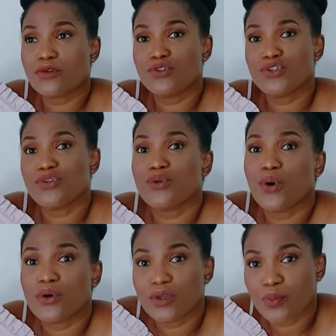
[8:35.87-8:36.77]
gonna show you
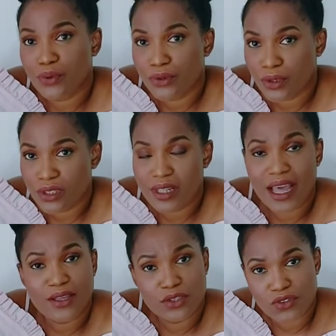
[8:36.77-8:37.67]
all the products that
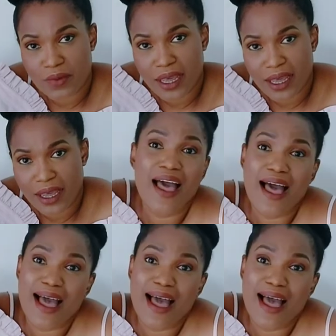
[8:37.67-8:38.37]
I use for my hair.